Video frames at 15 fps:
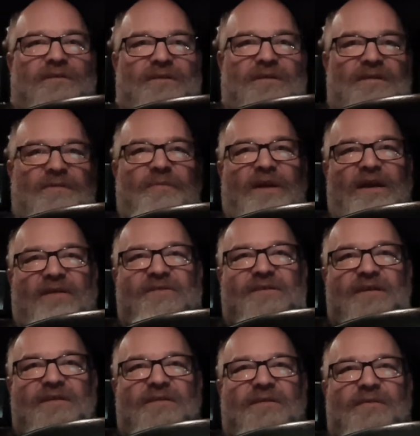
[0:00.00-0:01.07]
In the back
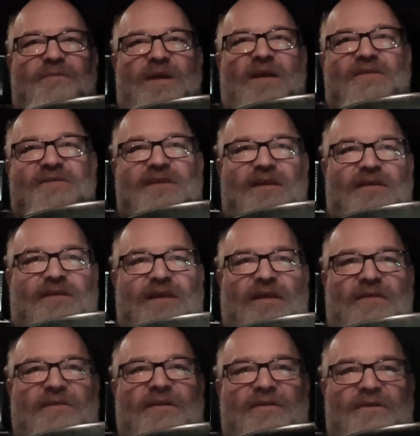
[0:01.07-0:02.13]
seat, the mats get
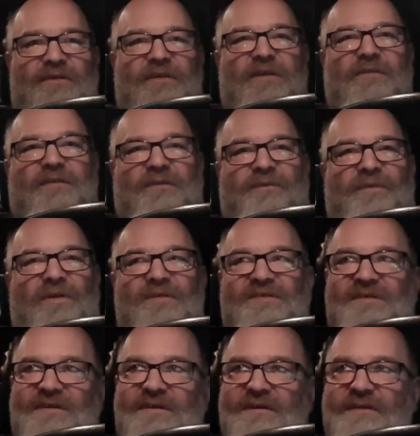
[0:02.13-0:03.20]
kicked underneath the front
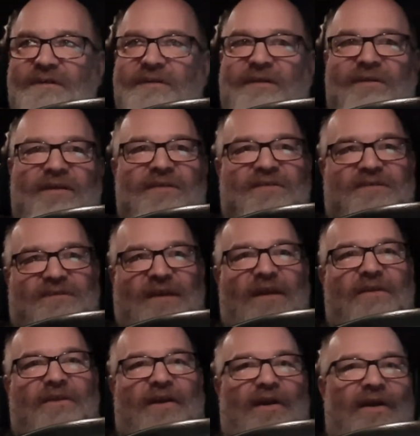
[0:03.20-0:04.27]
seat and they stay
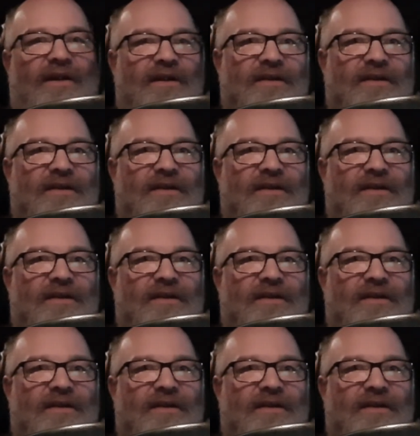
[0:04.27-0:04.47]
there